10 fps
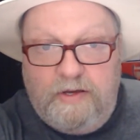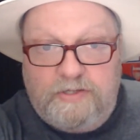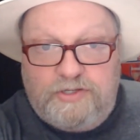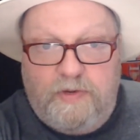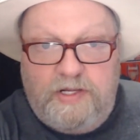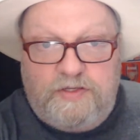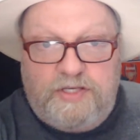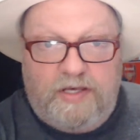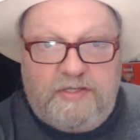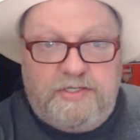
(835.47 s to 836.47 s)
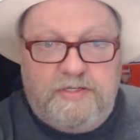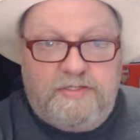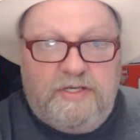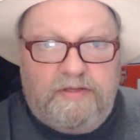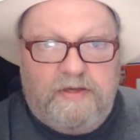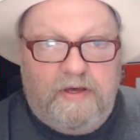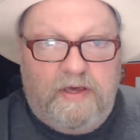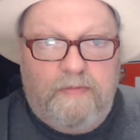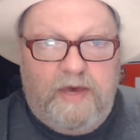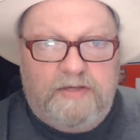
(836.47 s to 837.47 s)
26 to
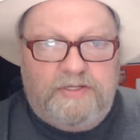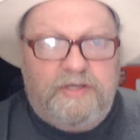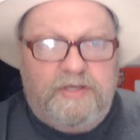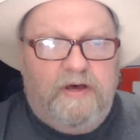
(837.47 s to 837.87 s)
30 megs.